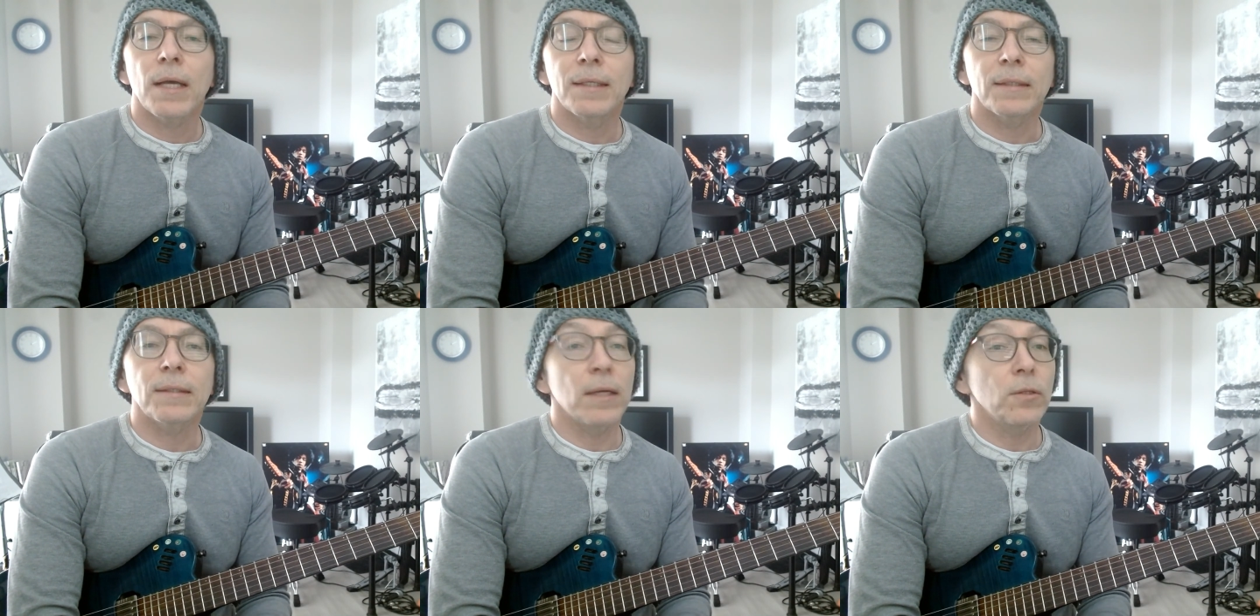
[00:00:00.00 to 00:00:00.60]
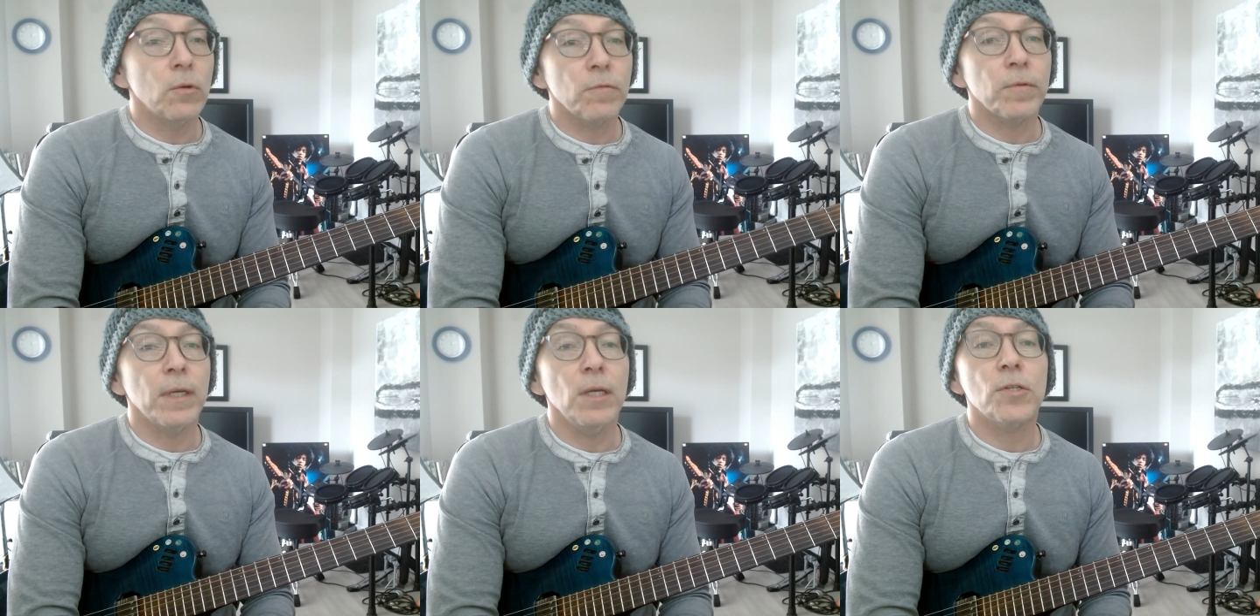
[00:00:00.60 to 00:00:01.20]
Click that
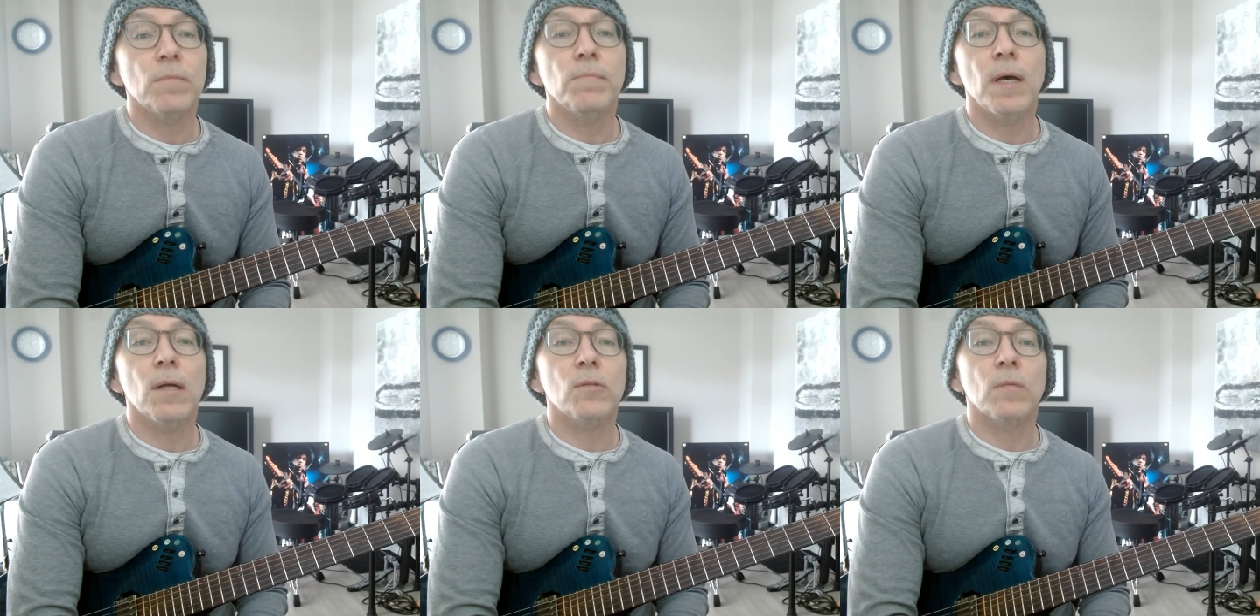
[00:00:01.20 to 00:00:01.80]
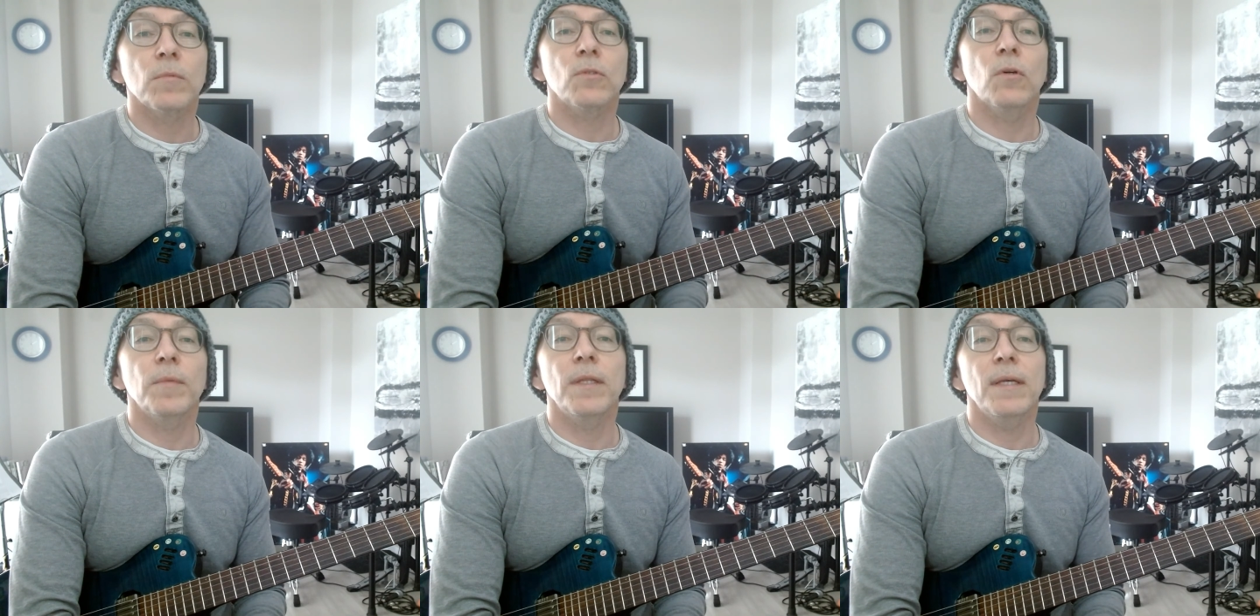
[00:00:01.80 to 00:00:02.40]
notification bell. Someone
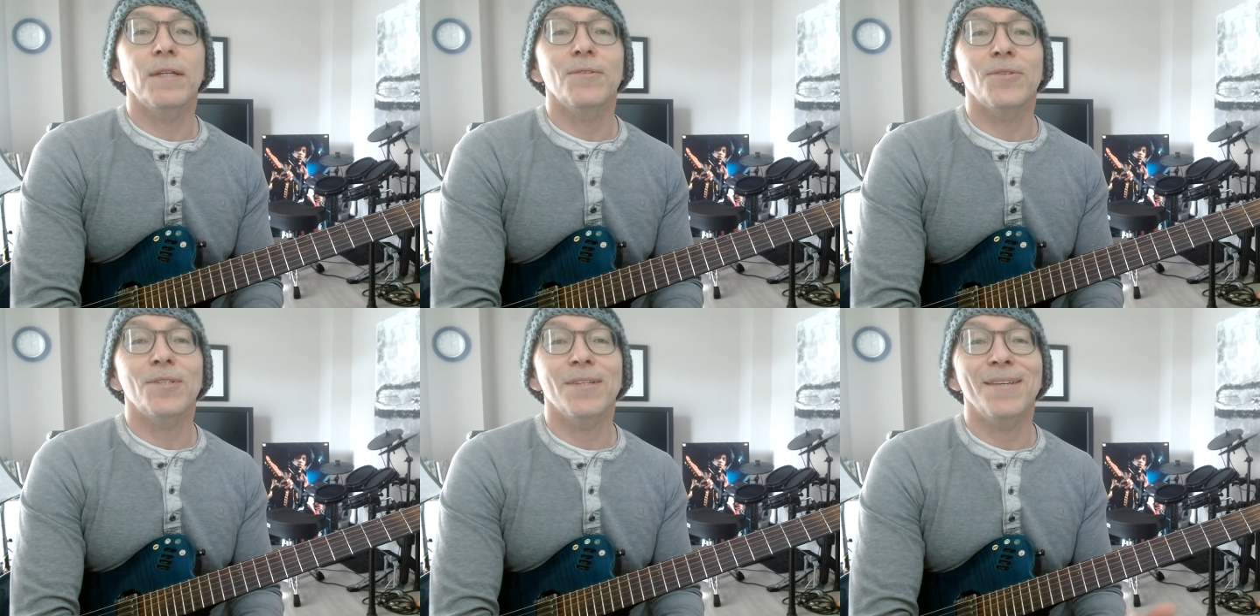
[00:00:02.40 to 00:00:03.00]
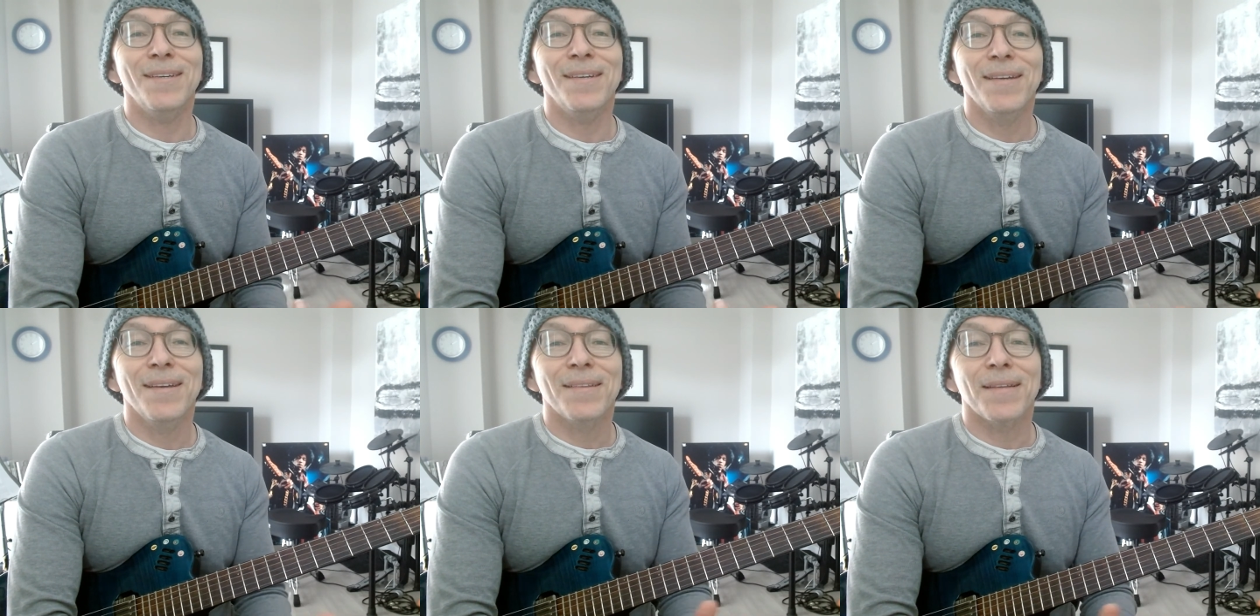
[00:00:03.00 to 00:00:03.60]
told me they didn't see
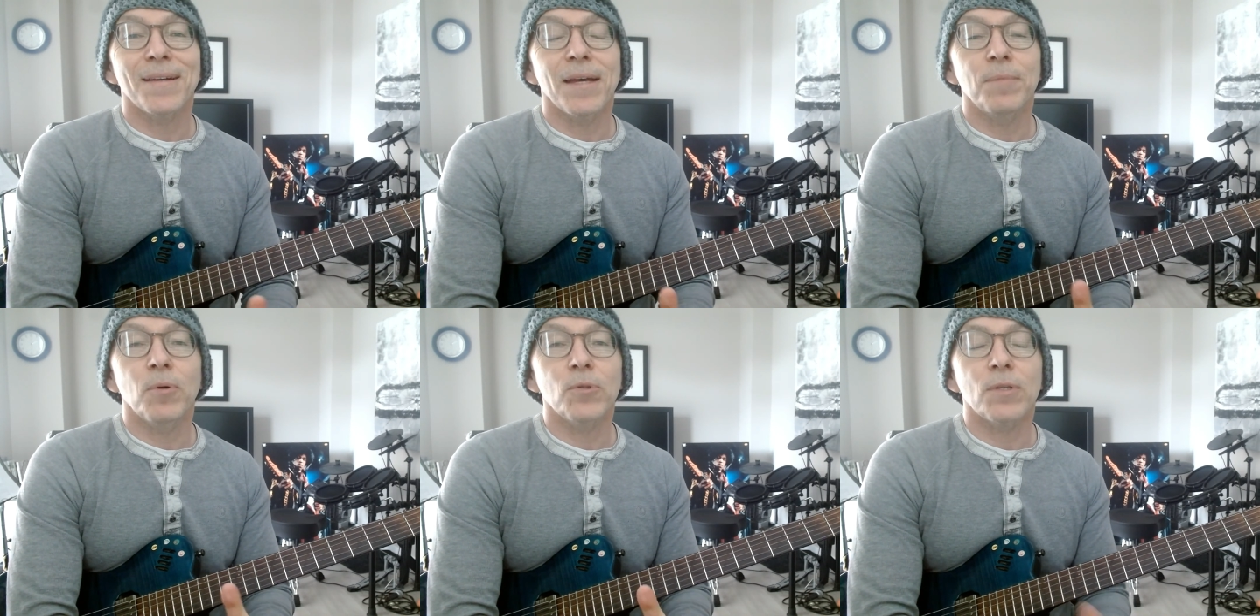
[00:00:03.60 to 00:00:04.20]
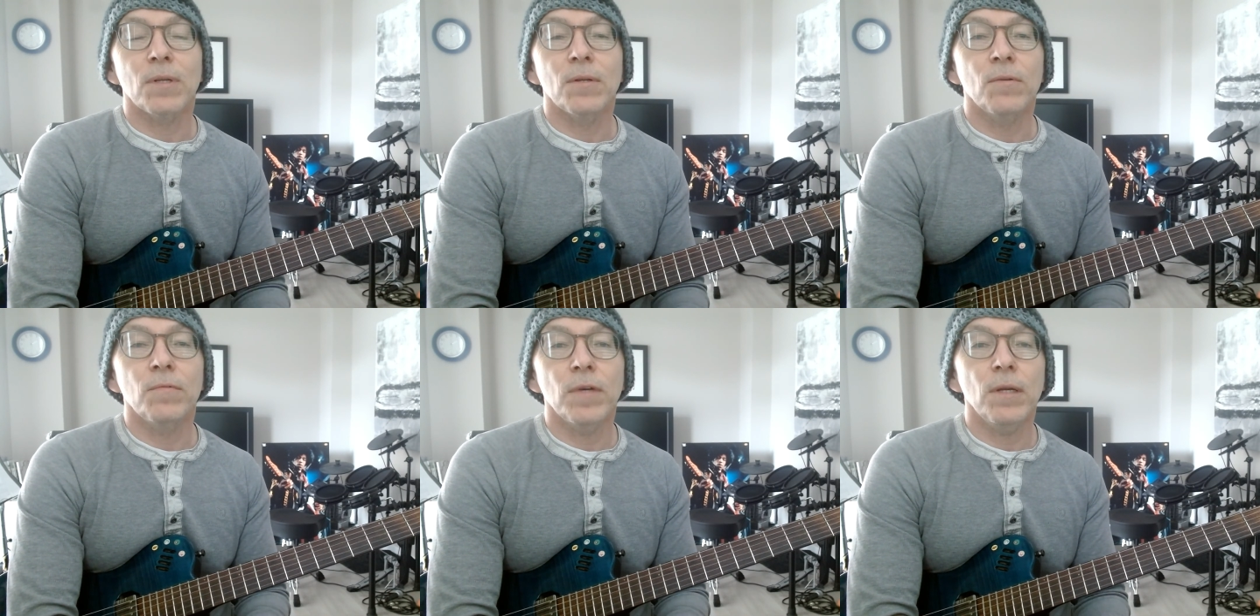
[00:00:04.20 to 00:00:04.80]
that I had posted a
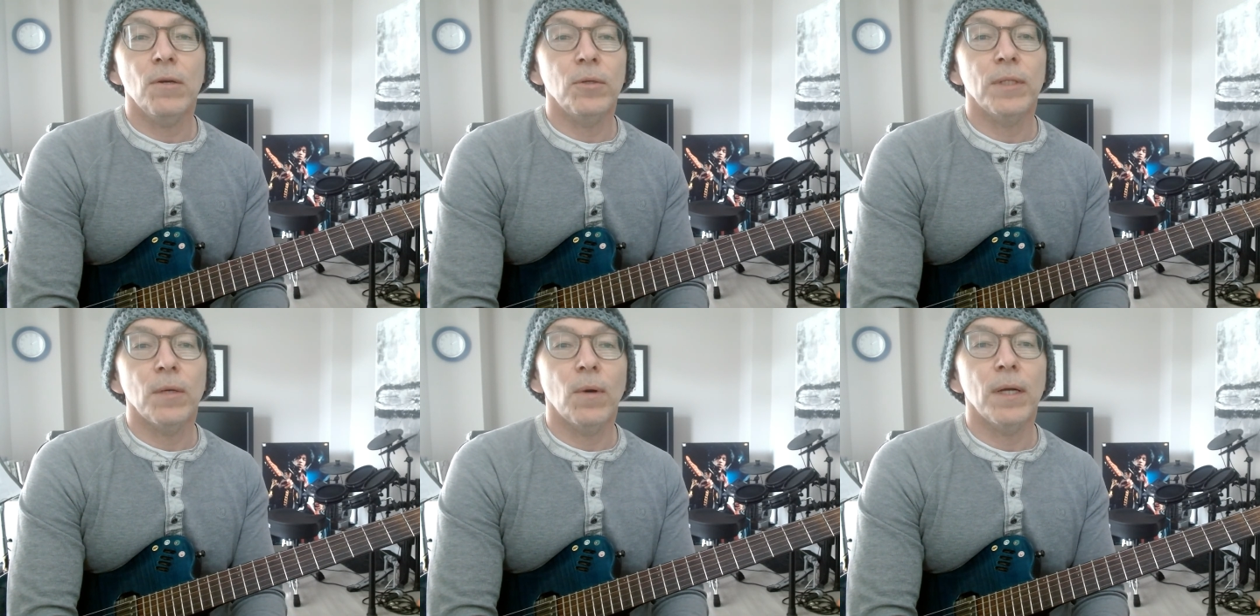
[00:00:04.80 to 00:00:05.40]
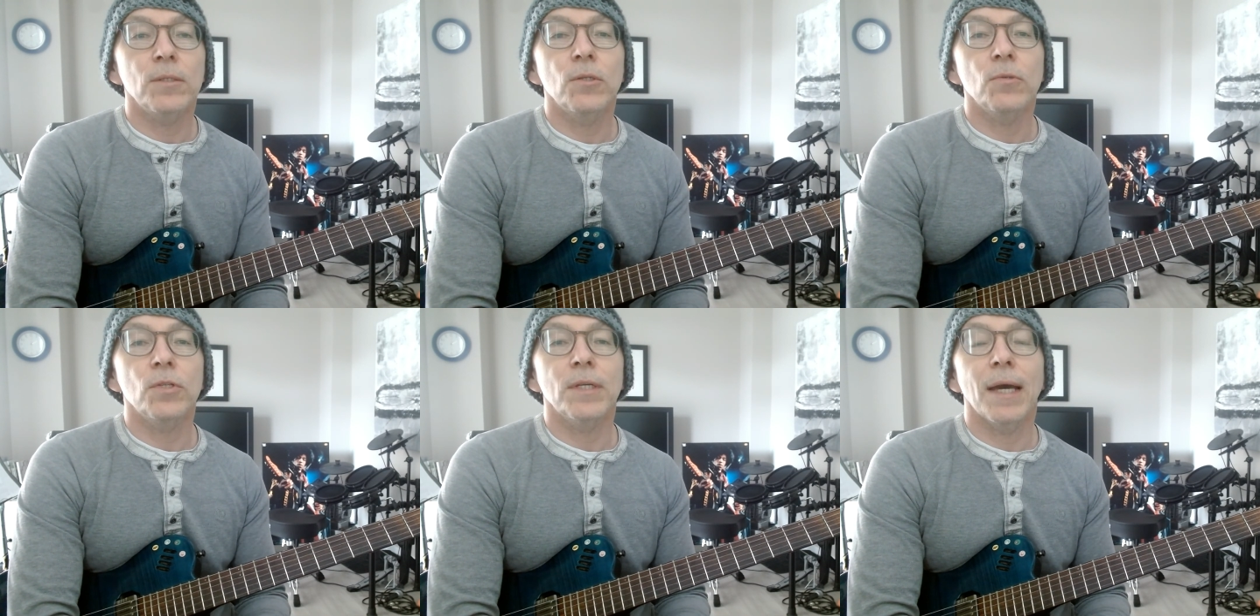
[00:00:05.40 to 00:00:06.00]
new video and they wanted
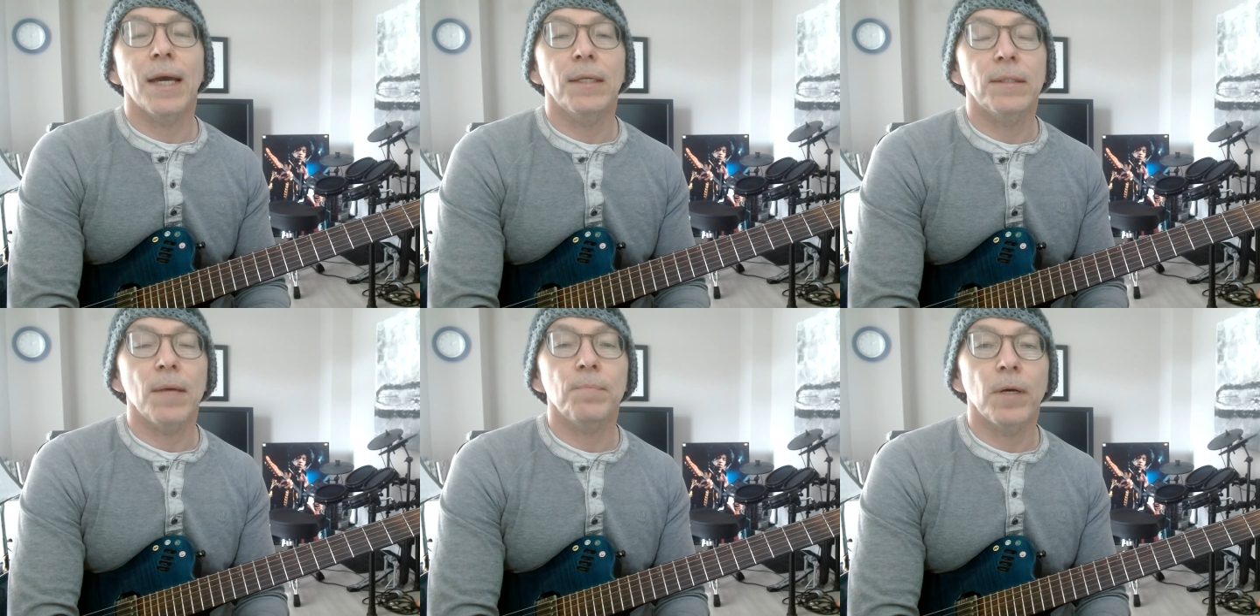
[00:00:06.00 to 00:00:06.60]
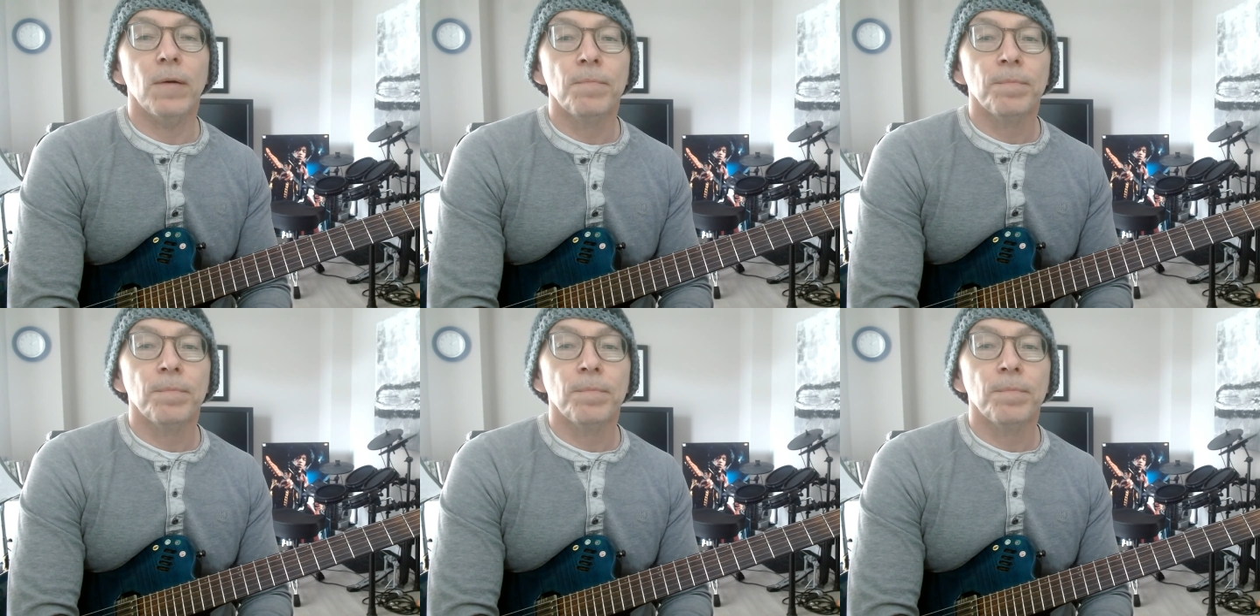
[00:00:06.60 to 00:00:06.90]
to, so you got to hit that bell.